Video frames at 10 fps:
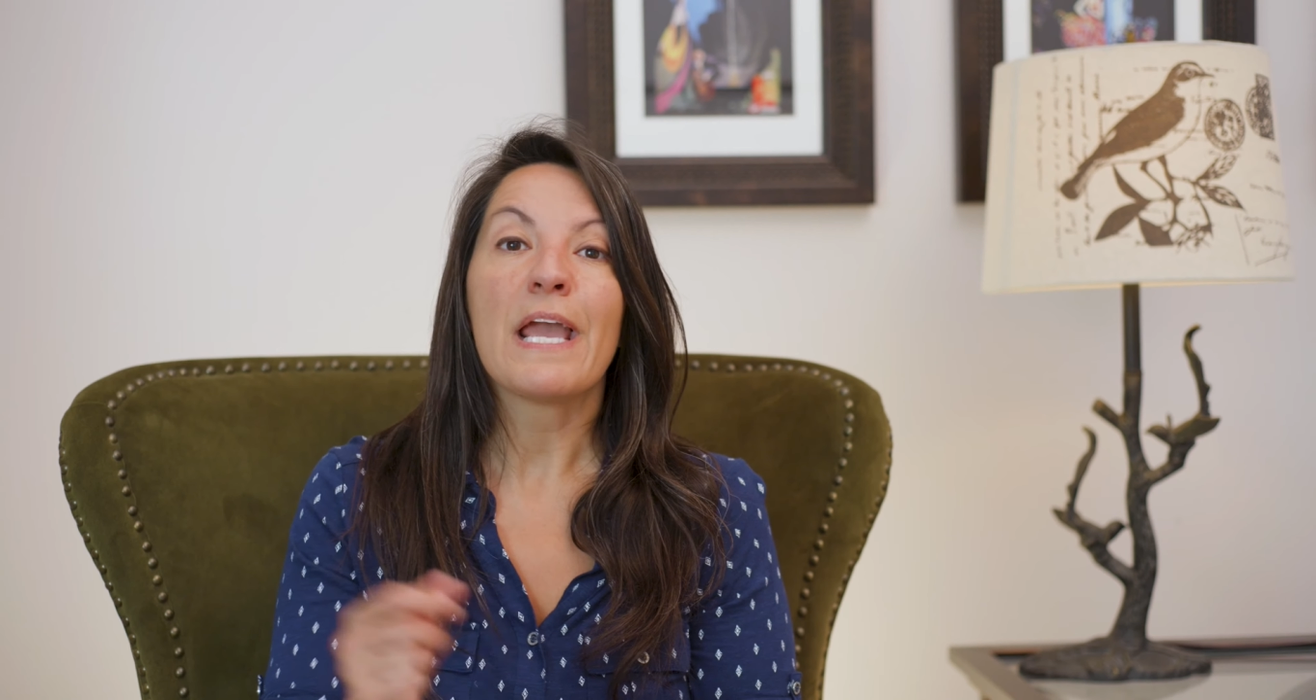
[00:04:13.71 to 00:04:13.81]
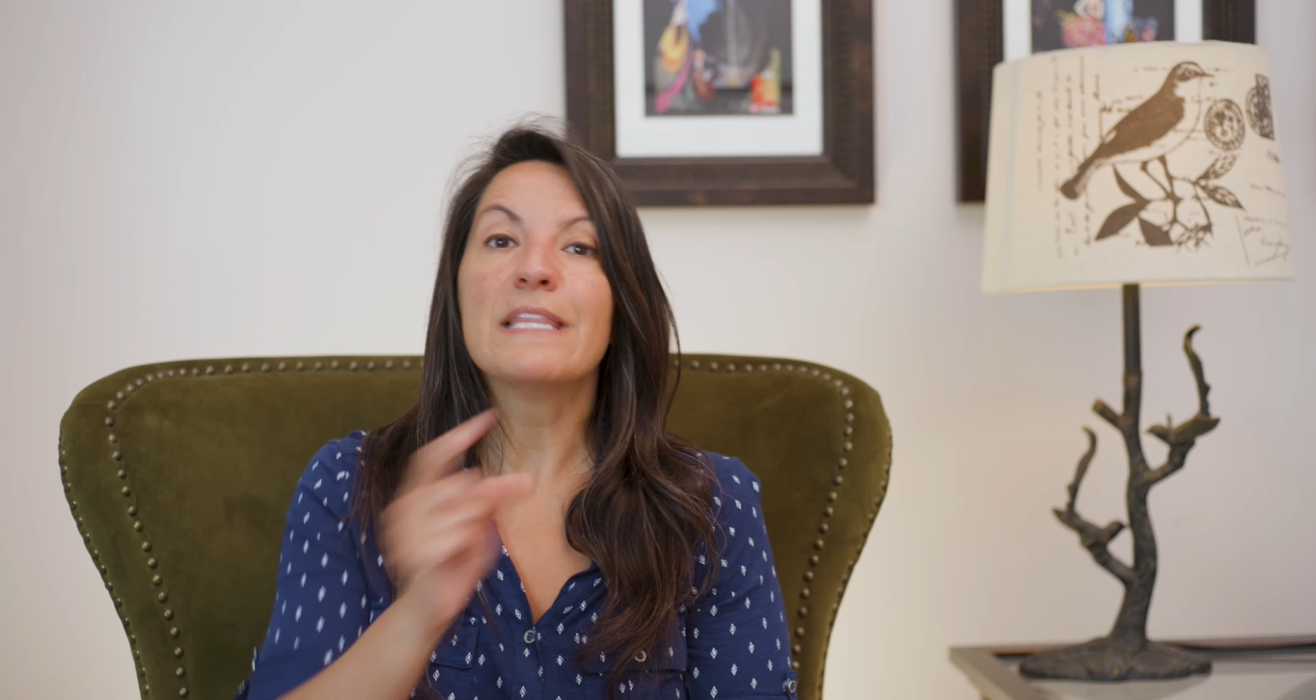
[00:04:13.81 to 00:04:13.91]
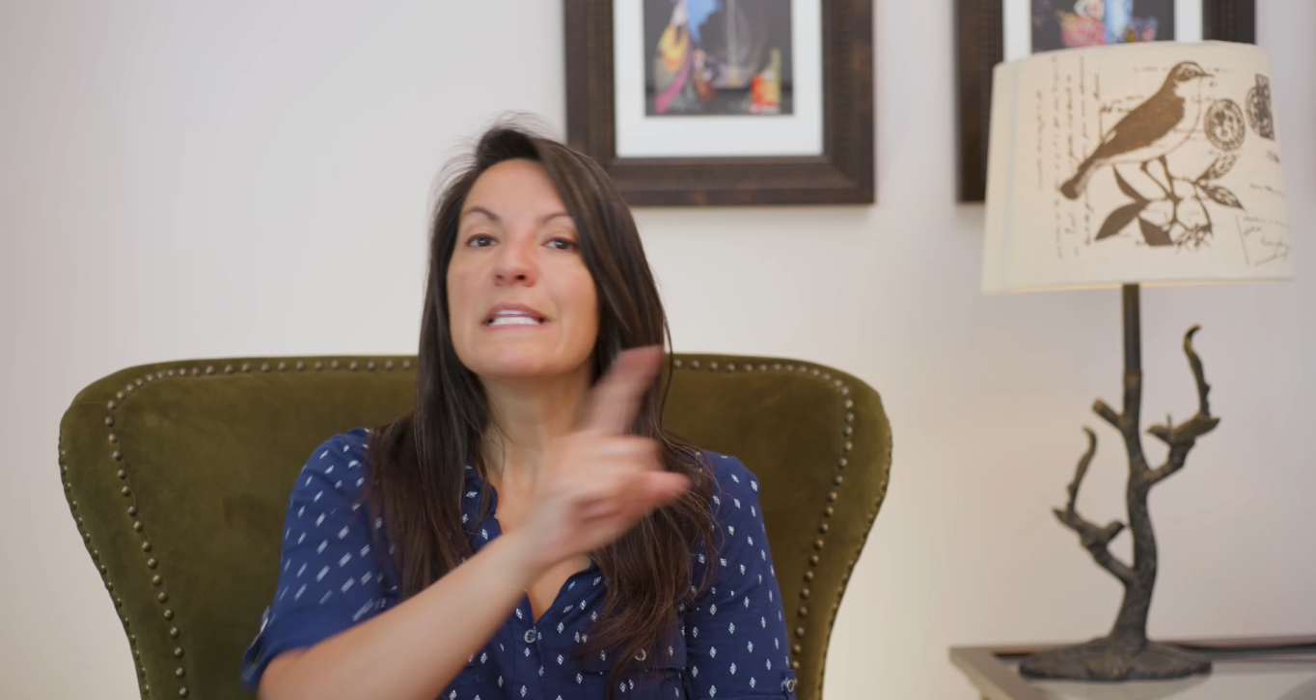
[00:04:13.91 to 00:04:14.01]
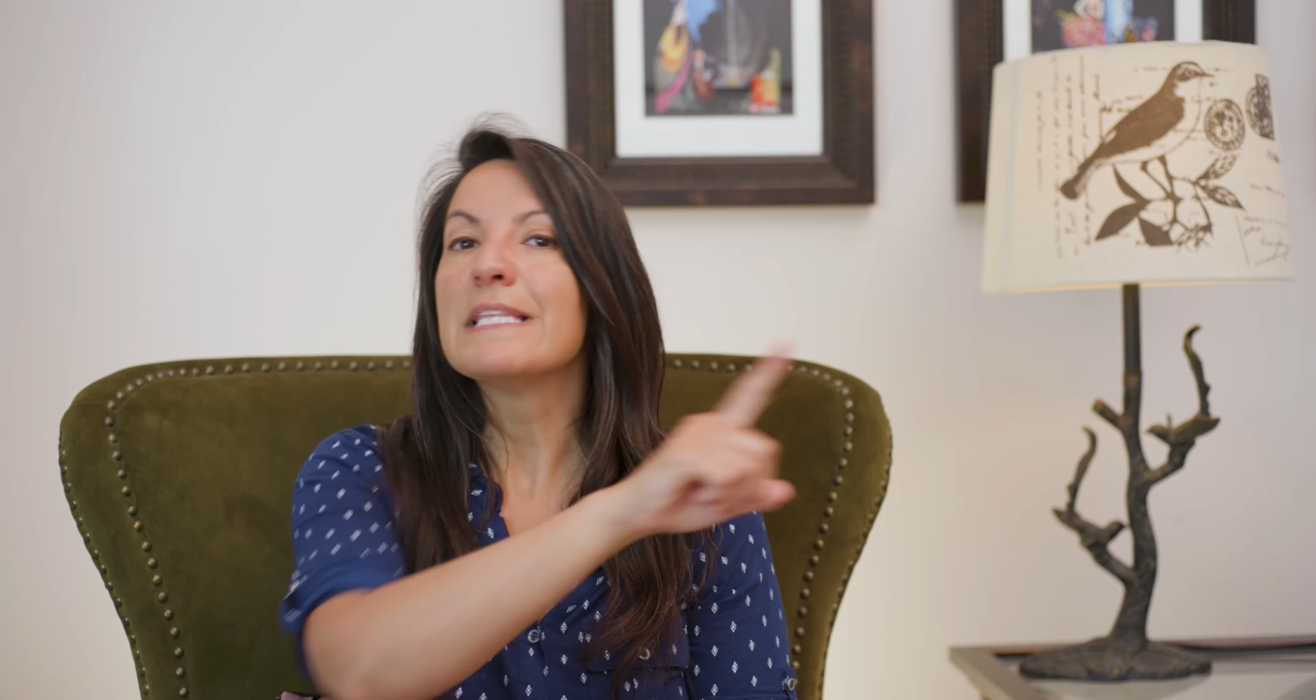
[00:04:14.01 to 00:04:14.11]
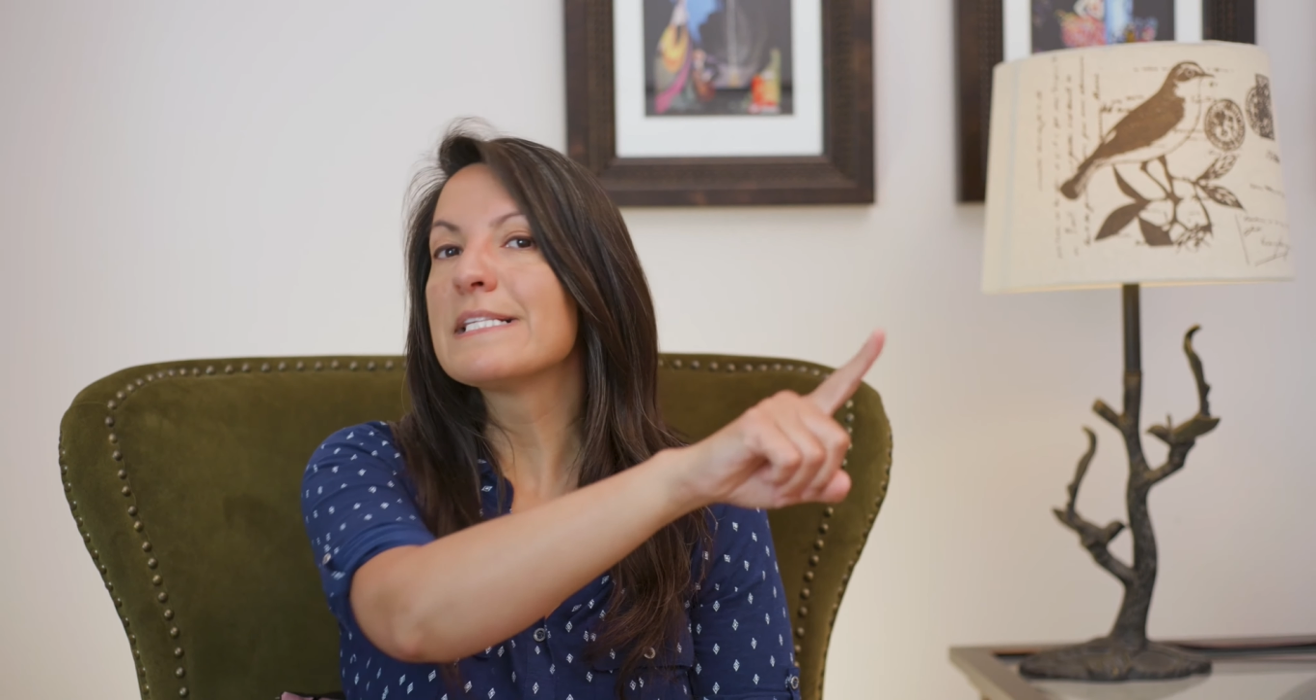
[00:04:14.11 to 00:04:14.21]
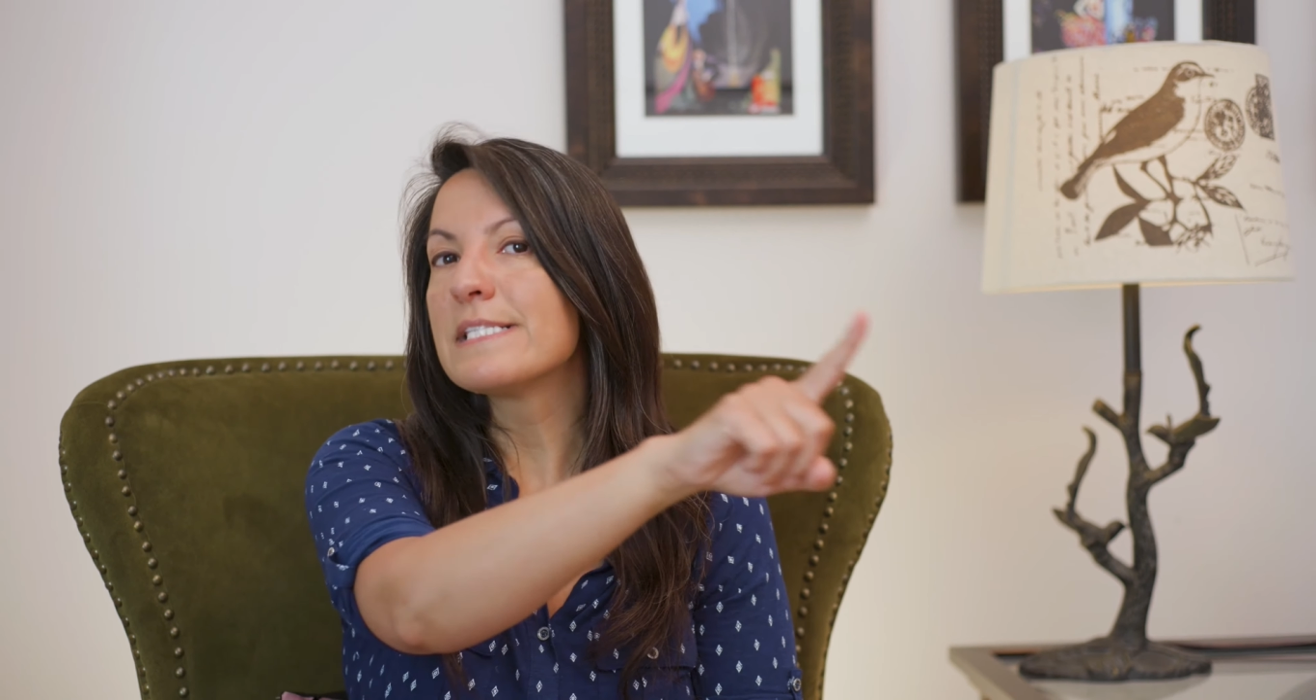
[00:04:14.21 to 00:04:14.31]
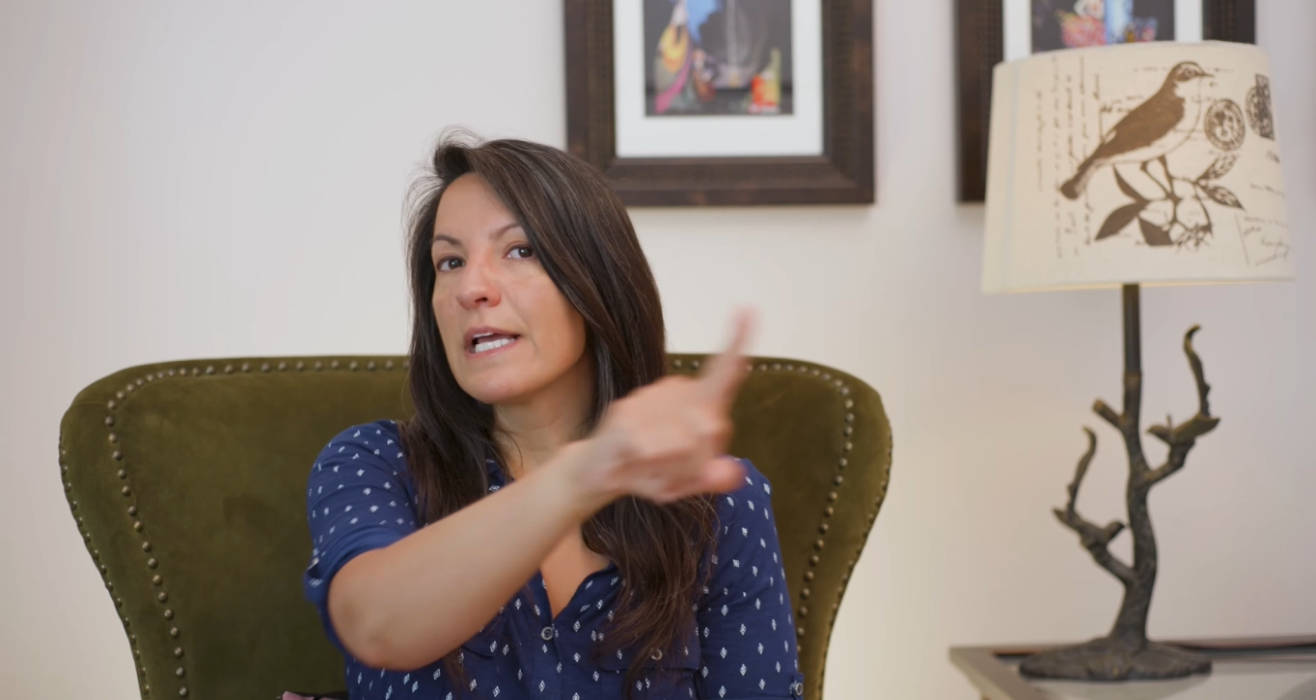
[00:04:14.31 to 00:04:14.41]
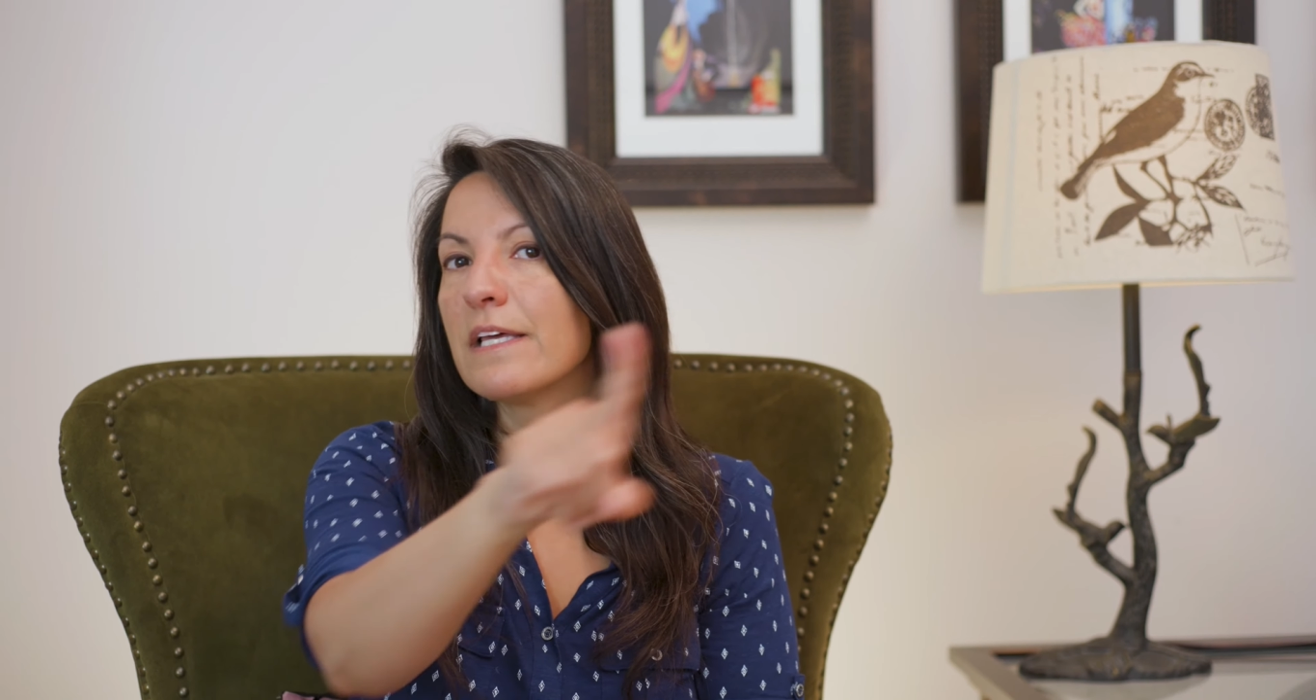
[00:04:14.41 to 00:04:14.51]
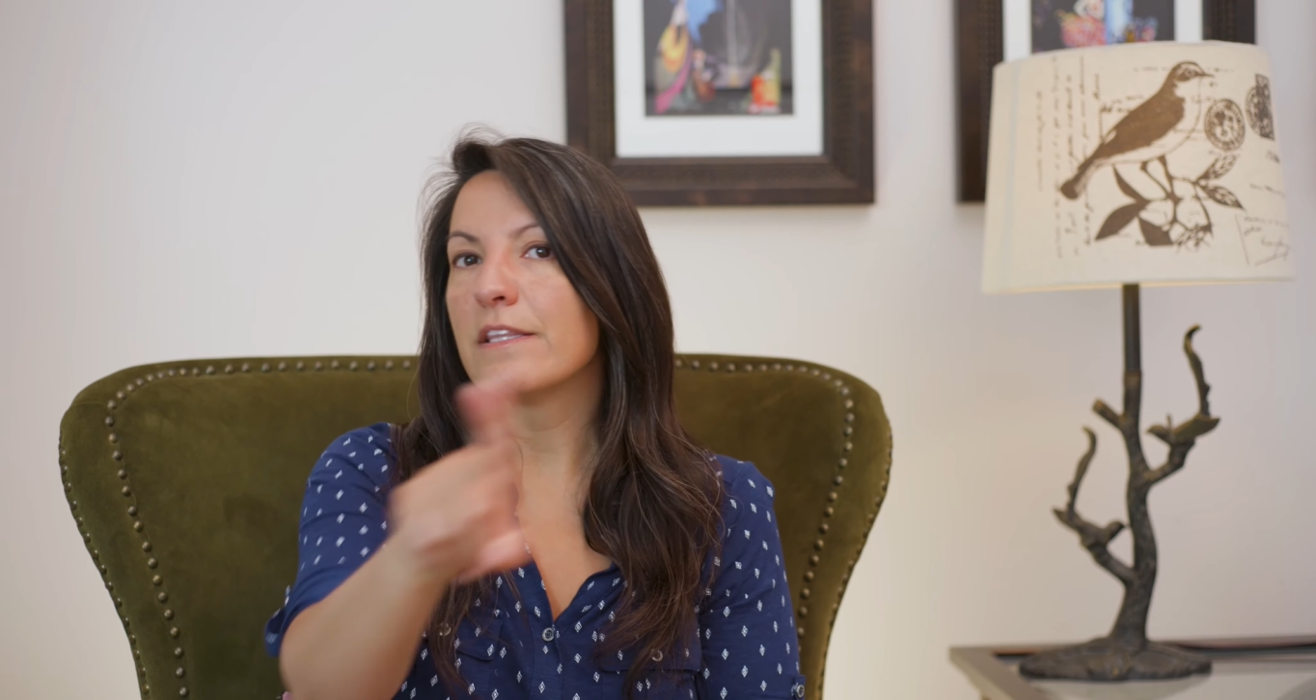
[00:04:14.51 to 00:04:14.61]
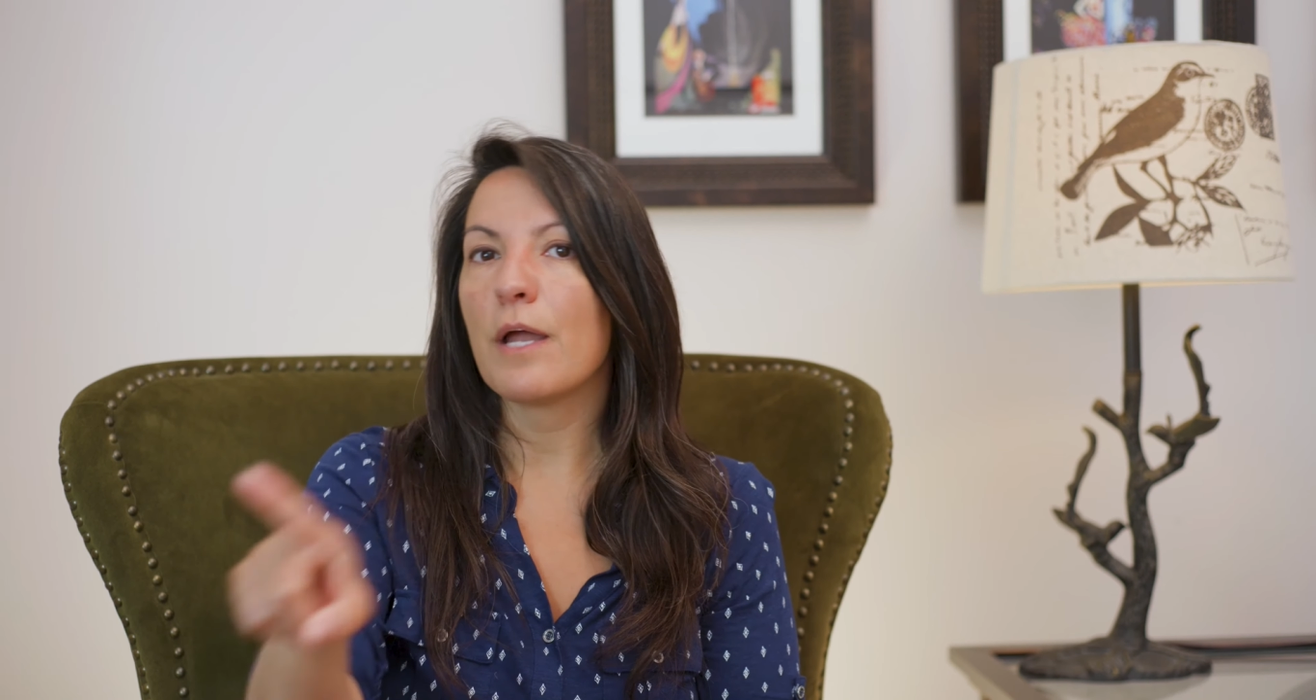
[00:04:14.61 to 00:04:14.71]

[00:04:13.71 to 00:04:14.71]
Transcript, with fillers: And then the second